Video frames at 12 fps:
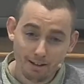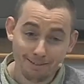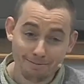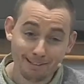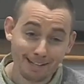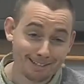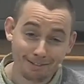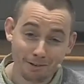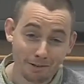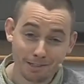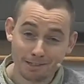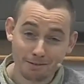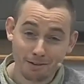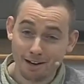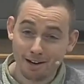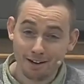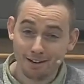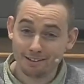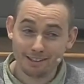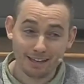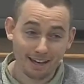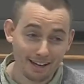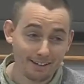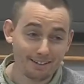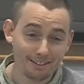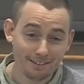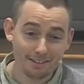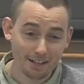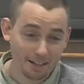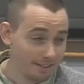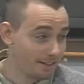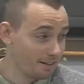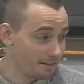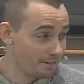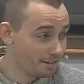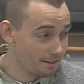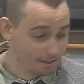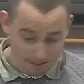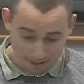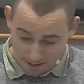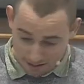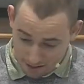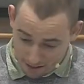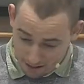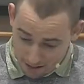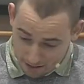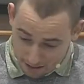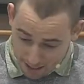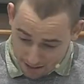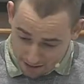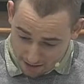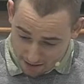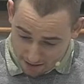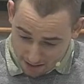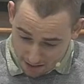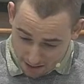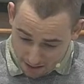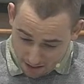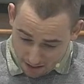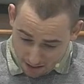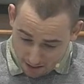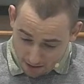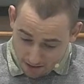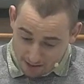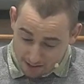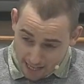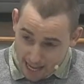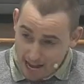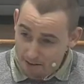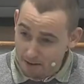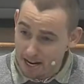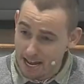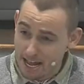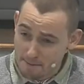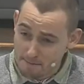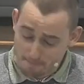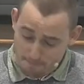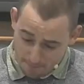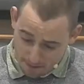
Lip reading: But let's look to our King Jesus. Let's stare at him.